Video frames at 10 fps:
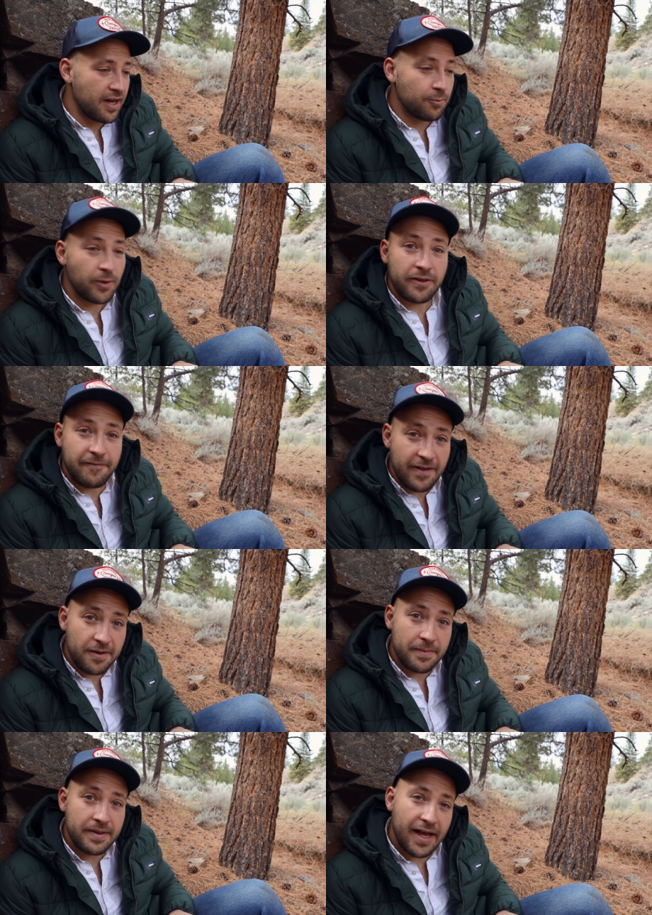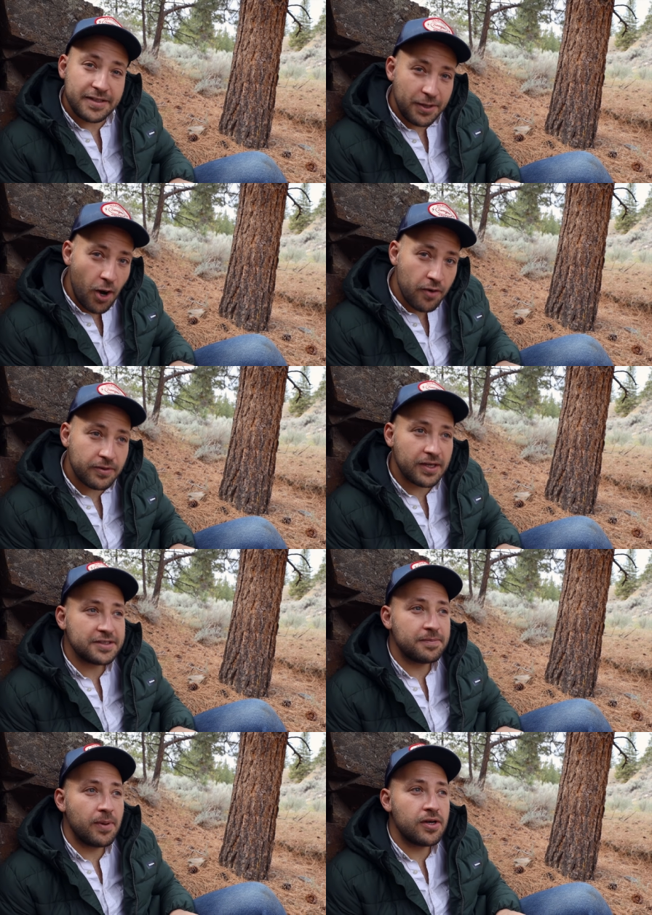And with film, as you
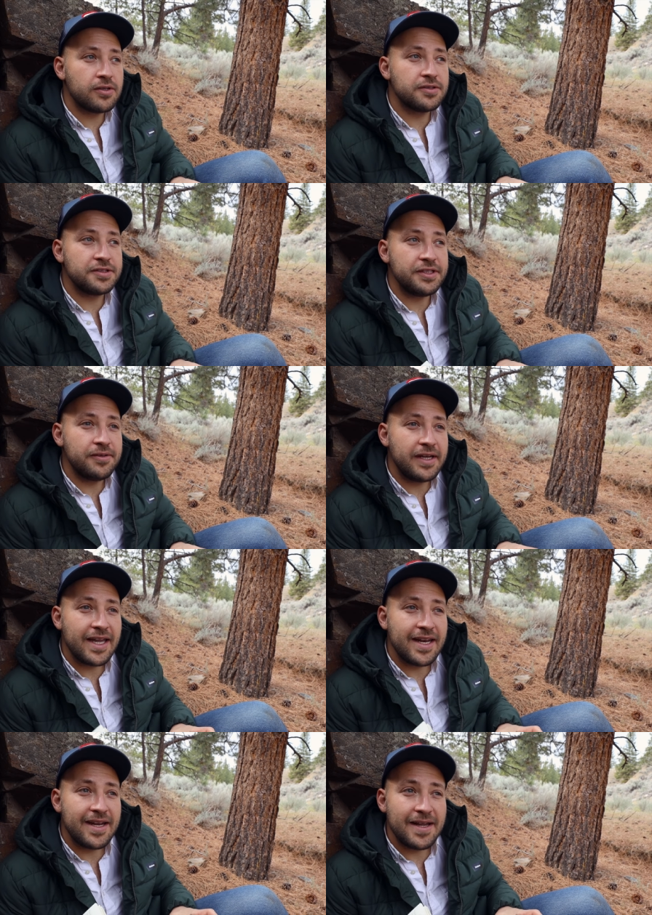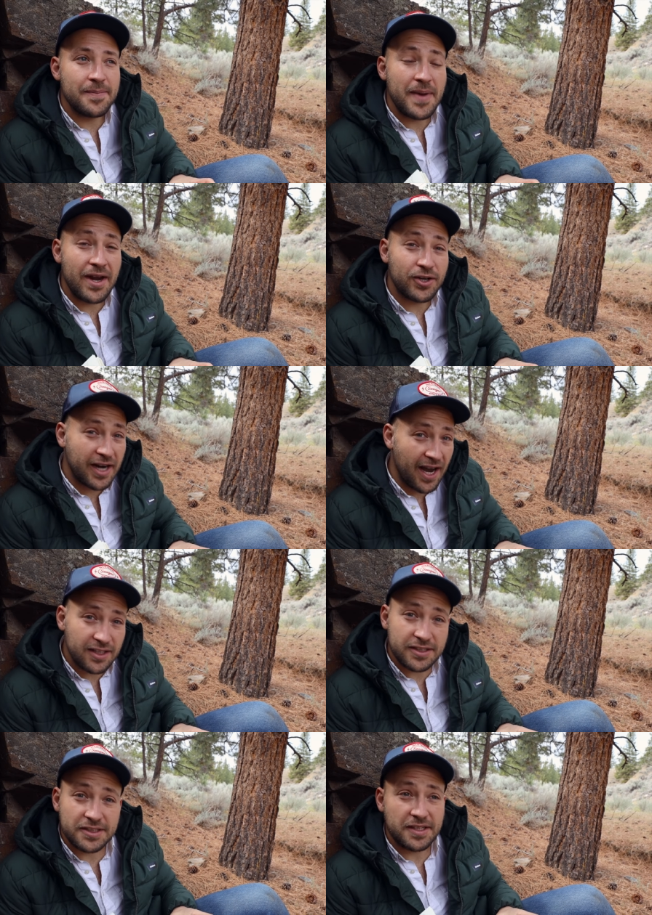overexpose, you get better
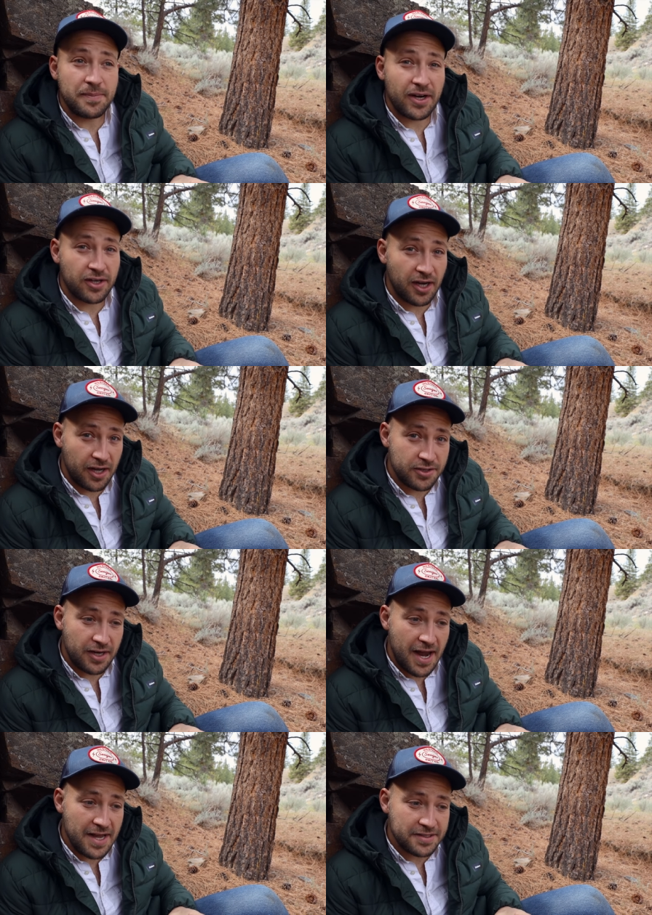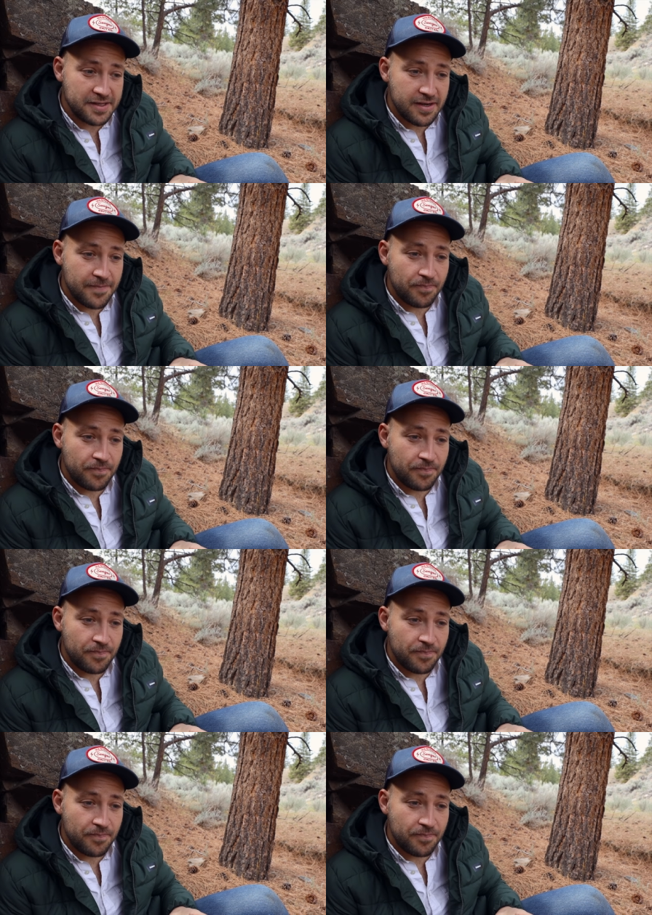colors and better contrast,